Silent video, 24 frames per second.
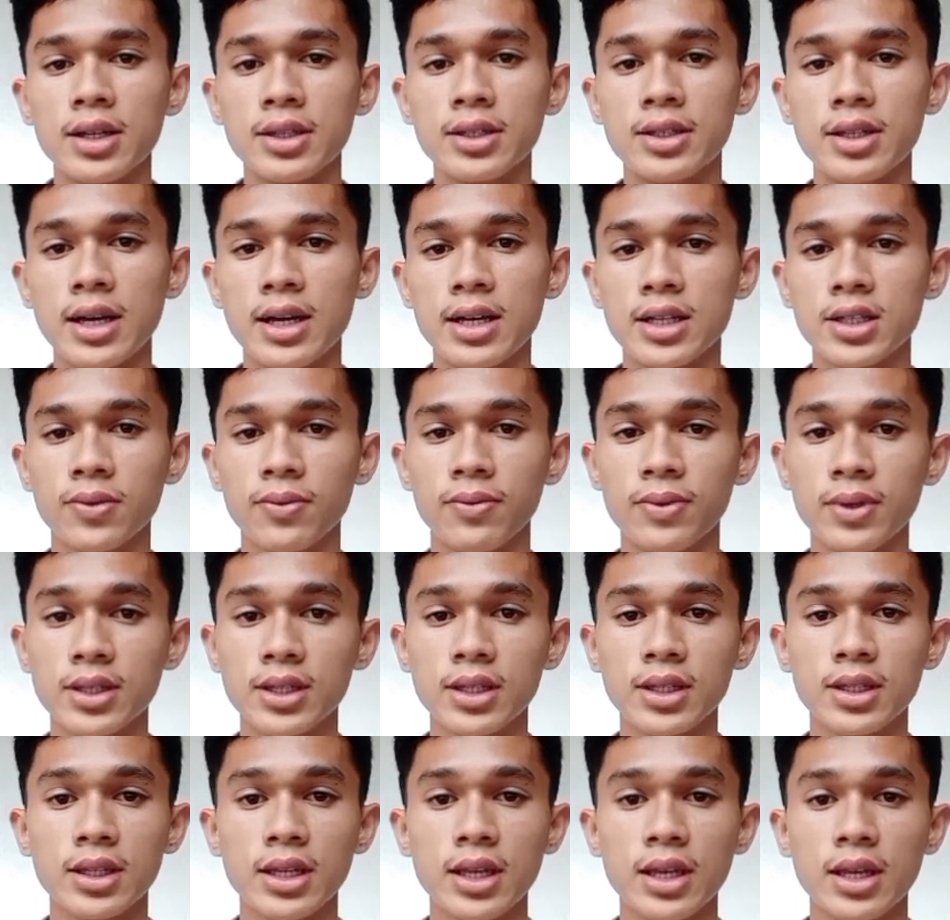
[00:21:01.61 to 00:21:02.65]
Just
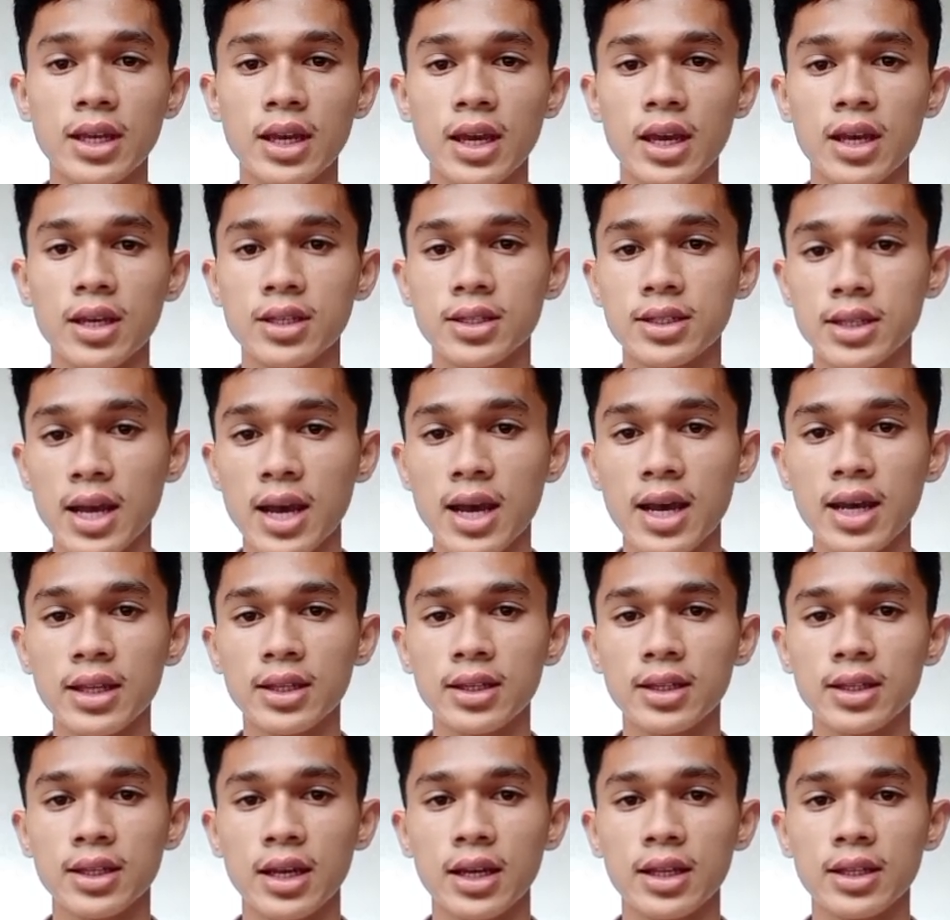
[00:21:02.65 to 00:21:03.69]
visiting a
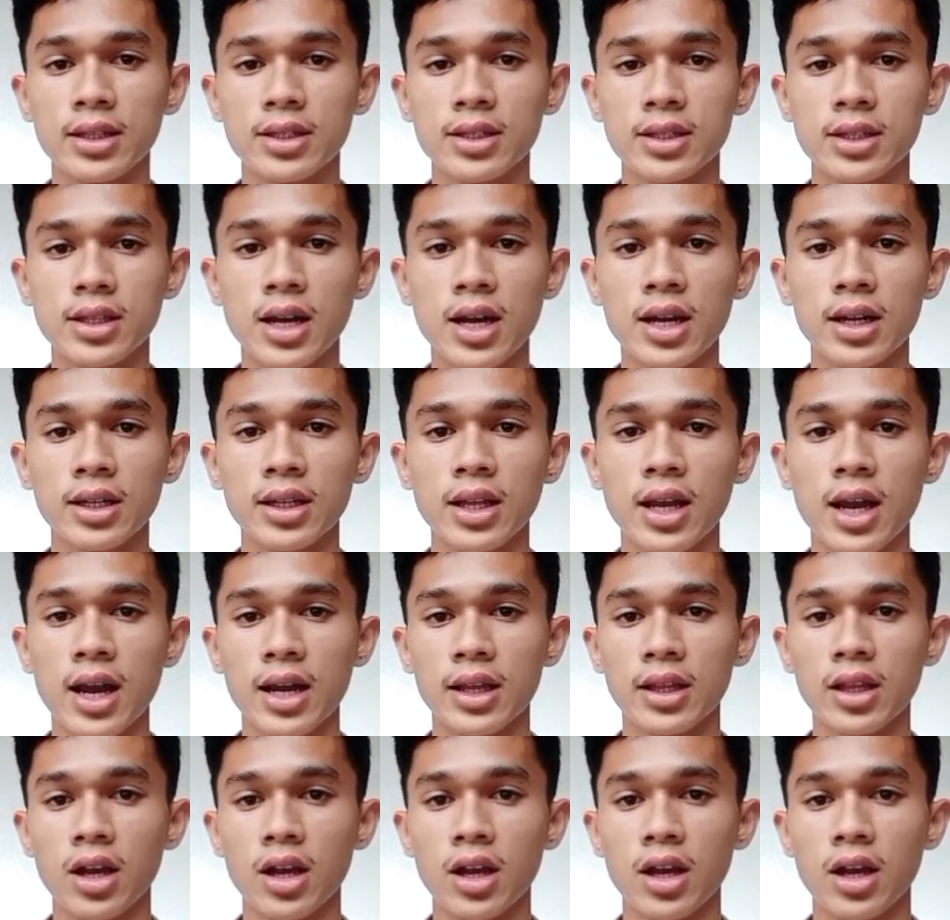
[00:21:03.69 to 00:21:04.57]
site can start an